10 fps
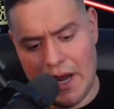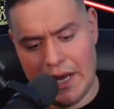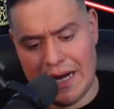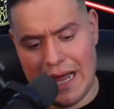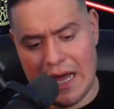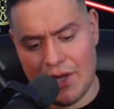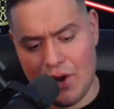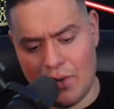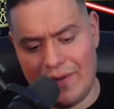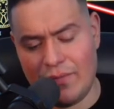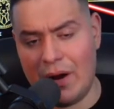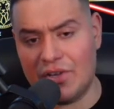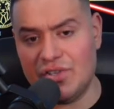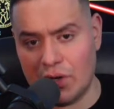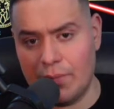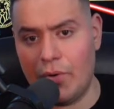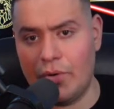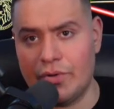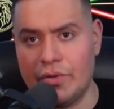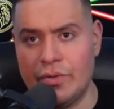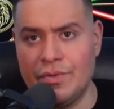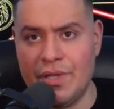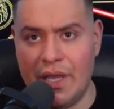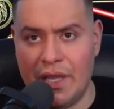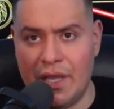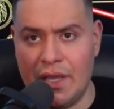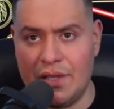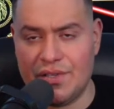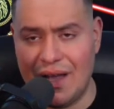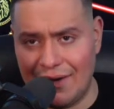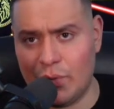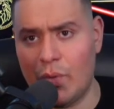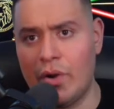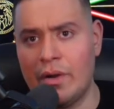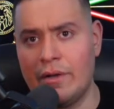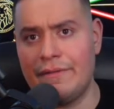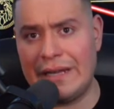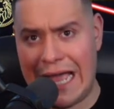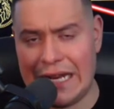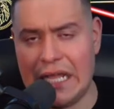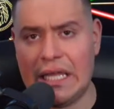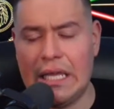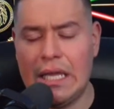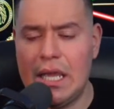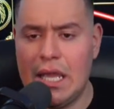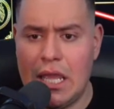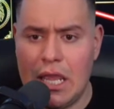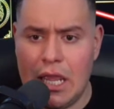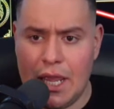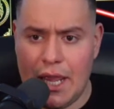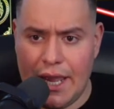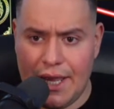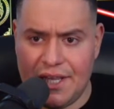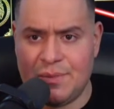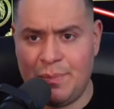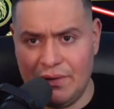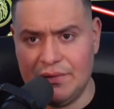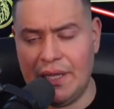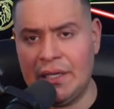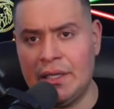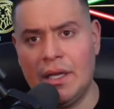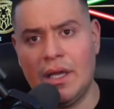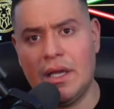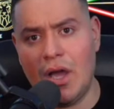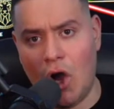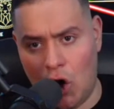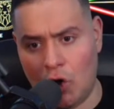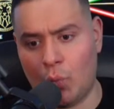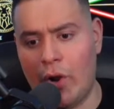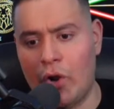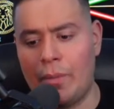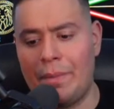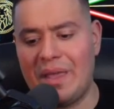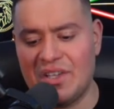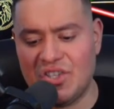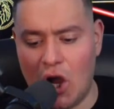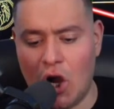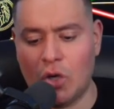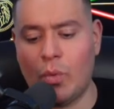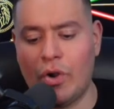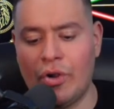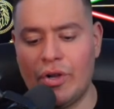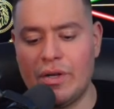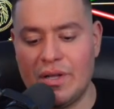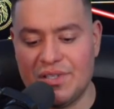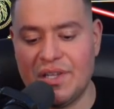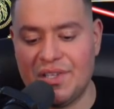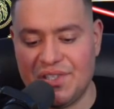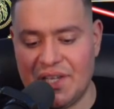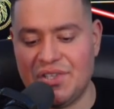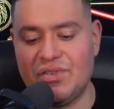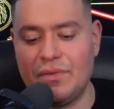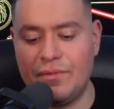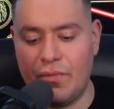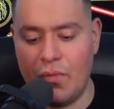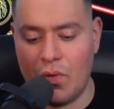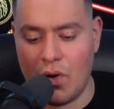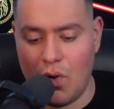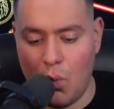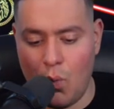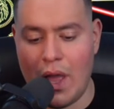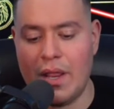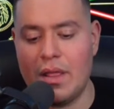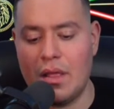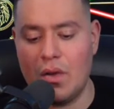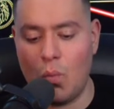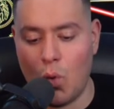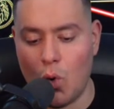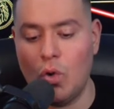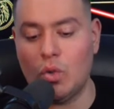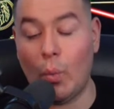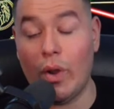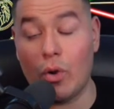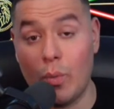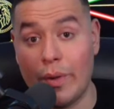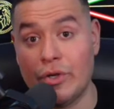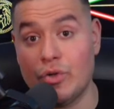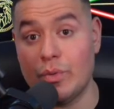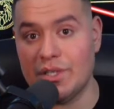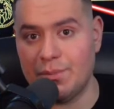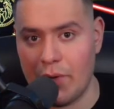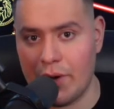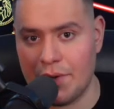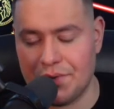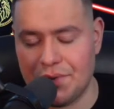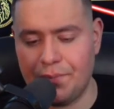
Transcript: And you know, even Mark Zuckerberg, who's a software fanatic, is building hardware because the hardware doesn't exist for what world we are going to experience.